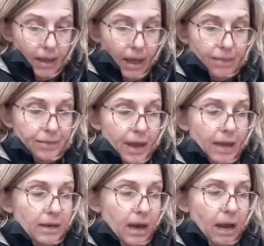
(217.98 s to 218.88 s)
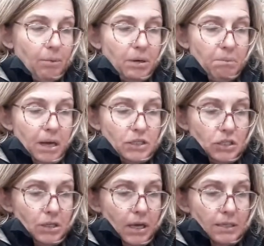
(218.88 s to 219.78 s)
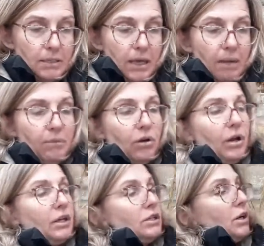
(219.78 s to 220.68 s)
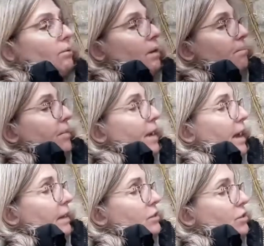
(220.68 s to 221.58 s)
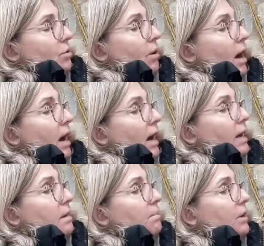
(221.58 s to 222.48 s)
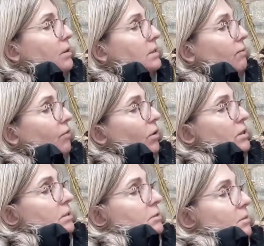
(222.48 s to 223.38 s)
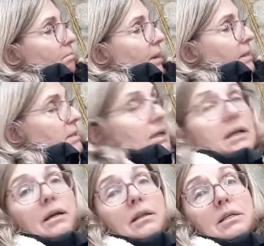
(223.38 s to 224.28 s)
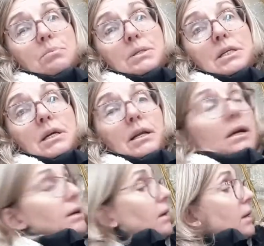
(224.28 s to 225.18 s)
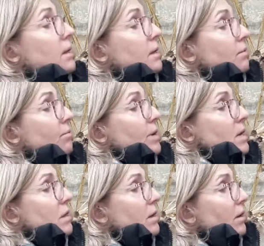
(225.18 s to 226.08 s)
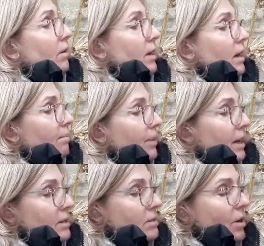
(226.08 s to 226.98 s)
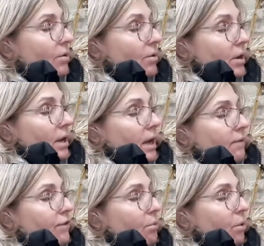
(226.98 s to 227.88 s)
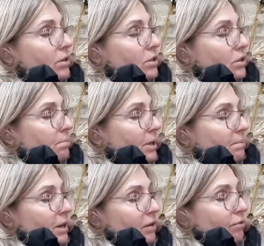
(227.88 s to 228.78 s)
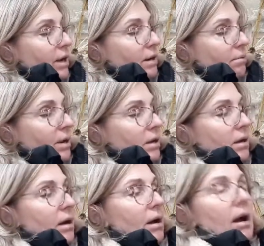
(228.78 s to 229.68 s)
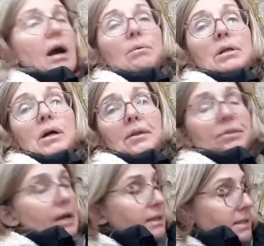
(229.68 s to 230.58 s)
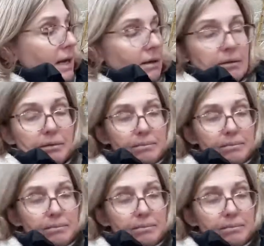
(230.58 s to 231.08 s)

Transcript: And then I would imagine that I'm not going to go up there too high because I've got some bunting in this particular wreath going up there. So if you wanted to put a bit of greenery, I would cut that down.